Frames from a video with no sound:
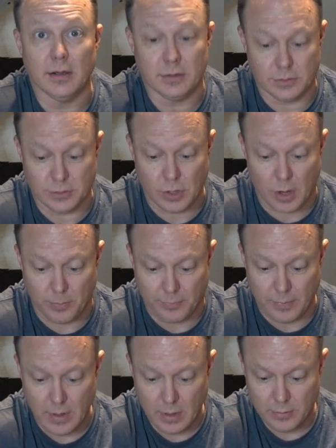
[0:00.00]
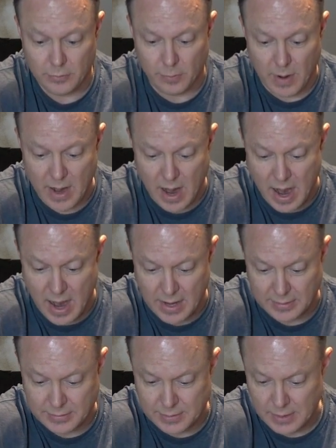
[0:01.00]
sharp to my
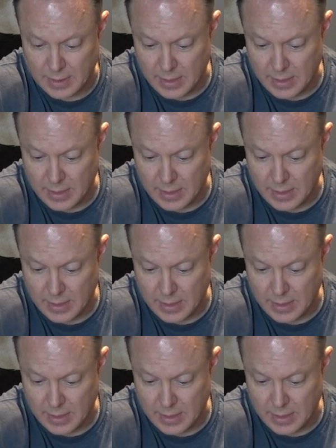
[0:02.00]
eyes,